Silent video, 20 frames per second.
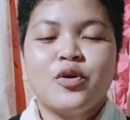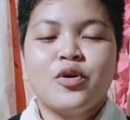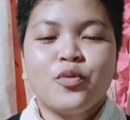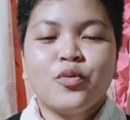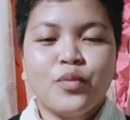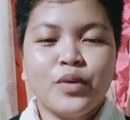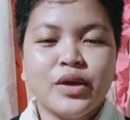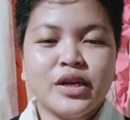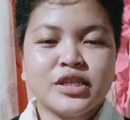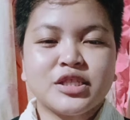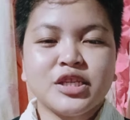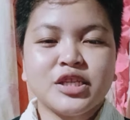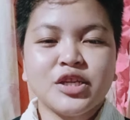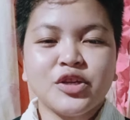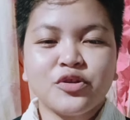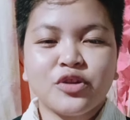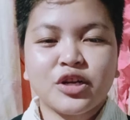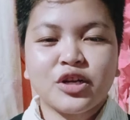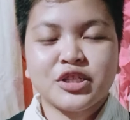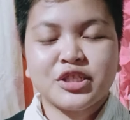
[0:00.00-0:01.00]
When a
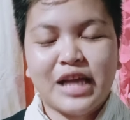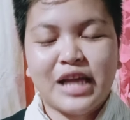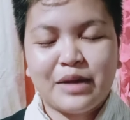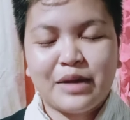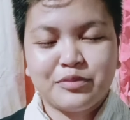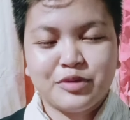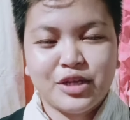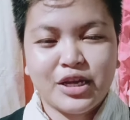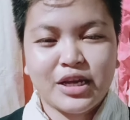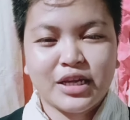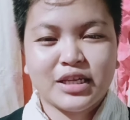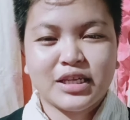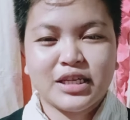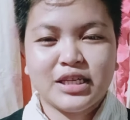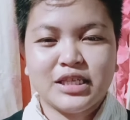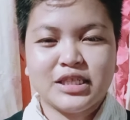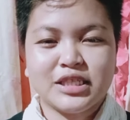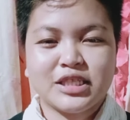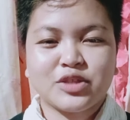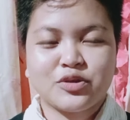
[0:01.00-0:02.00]
singular subject
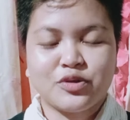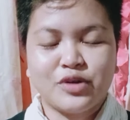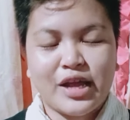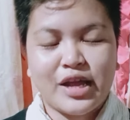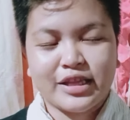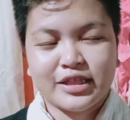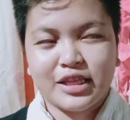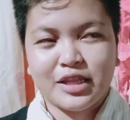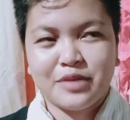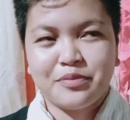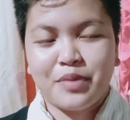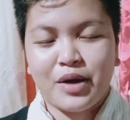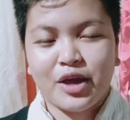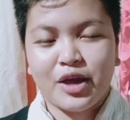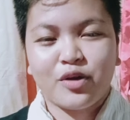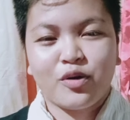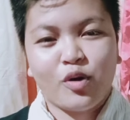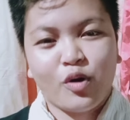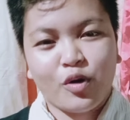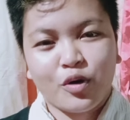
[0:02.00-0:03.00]
is connected
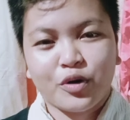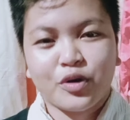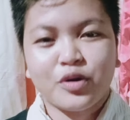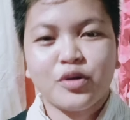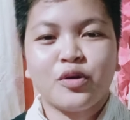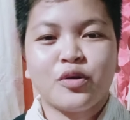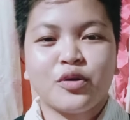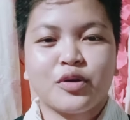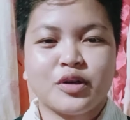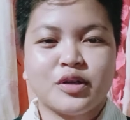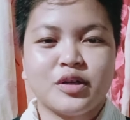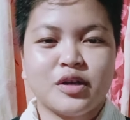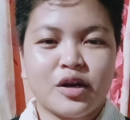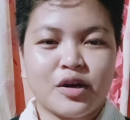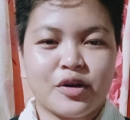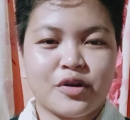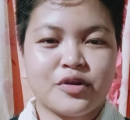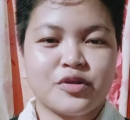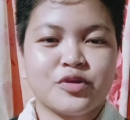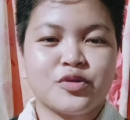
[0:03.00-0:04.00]
by or
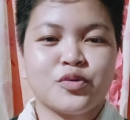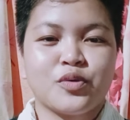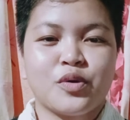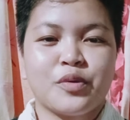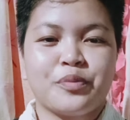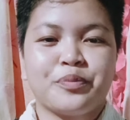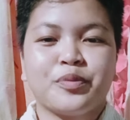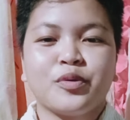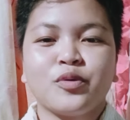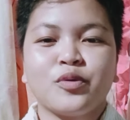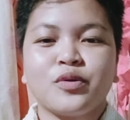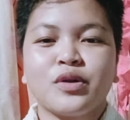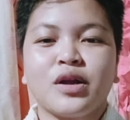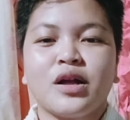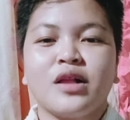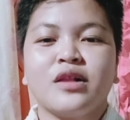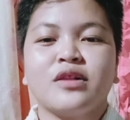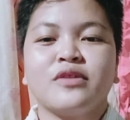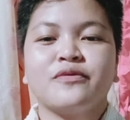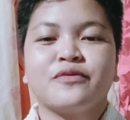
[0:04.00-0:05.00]
nar to a
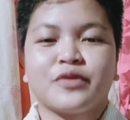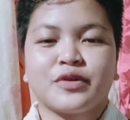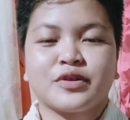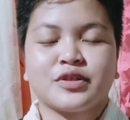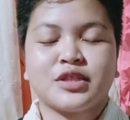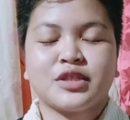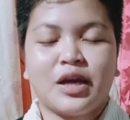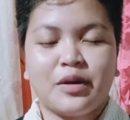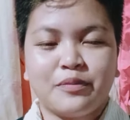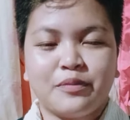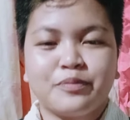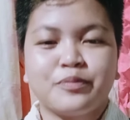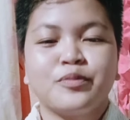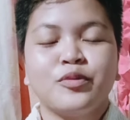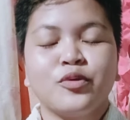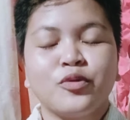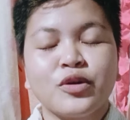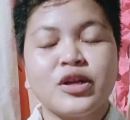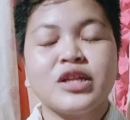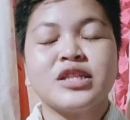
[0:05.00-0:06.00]
plural
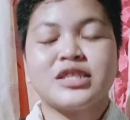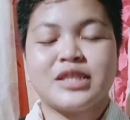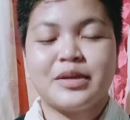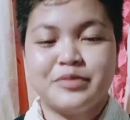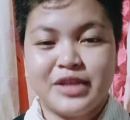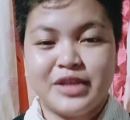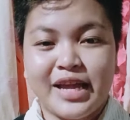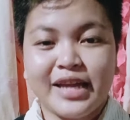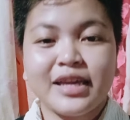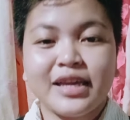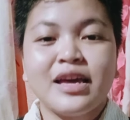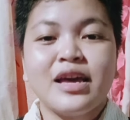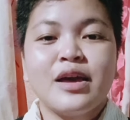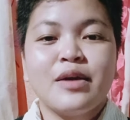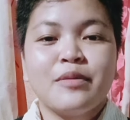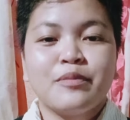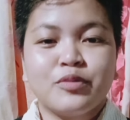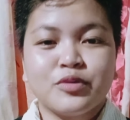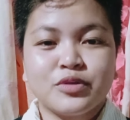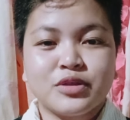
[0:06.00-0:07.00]
subject,
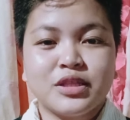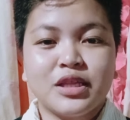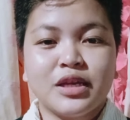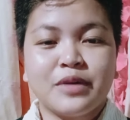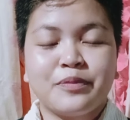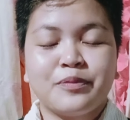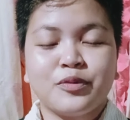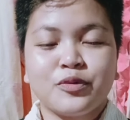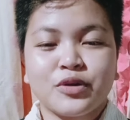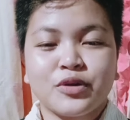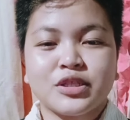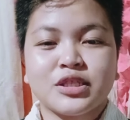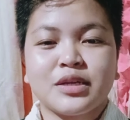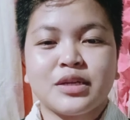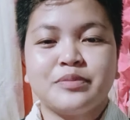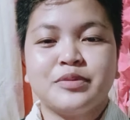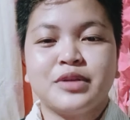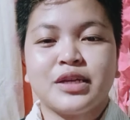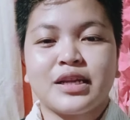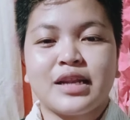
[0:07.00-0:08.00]
put the plural
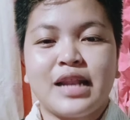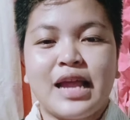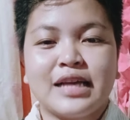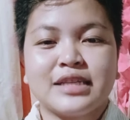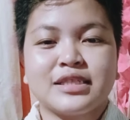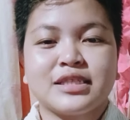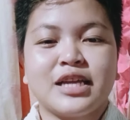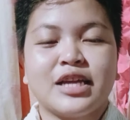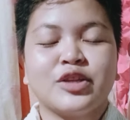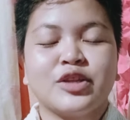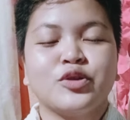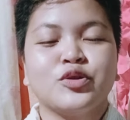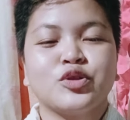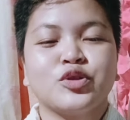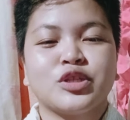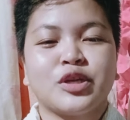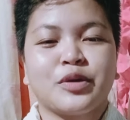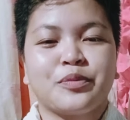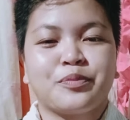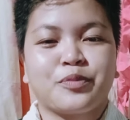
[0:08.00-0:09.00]
subject last and
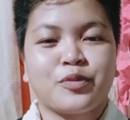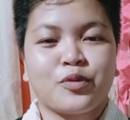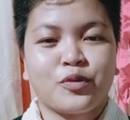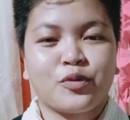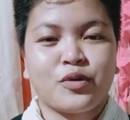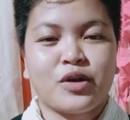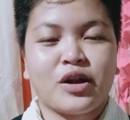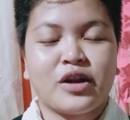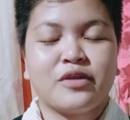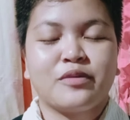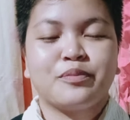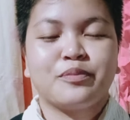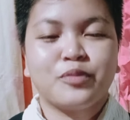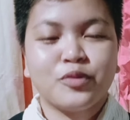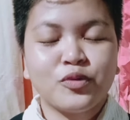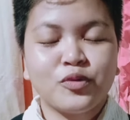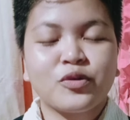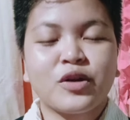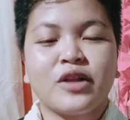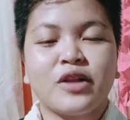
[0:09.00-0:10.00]
use a plural
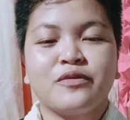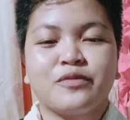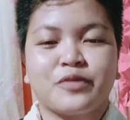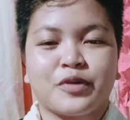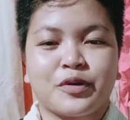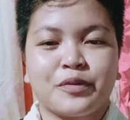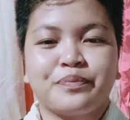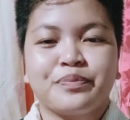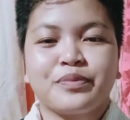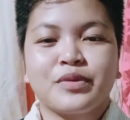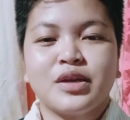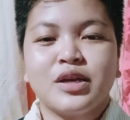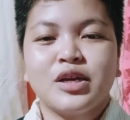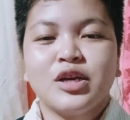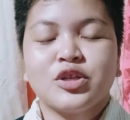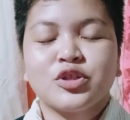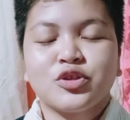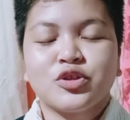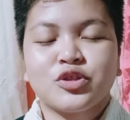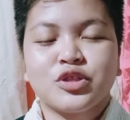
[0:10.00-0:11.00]
verb.
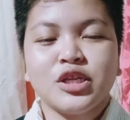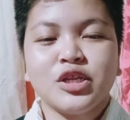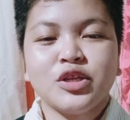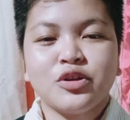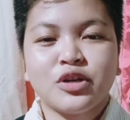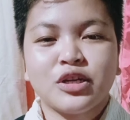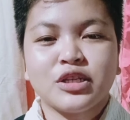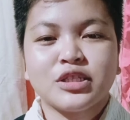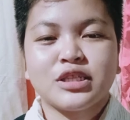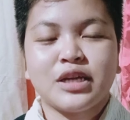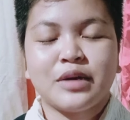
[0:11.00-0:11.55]
So singular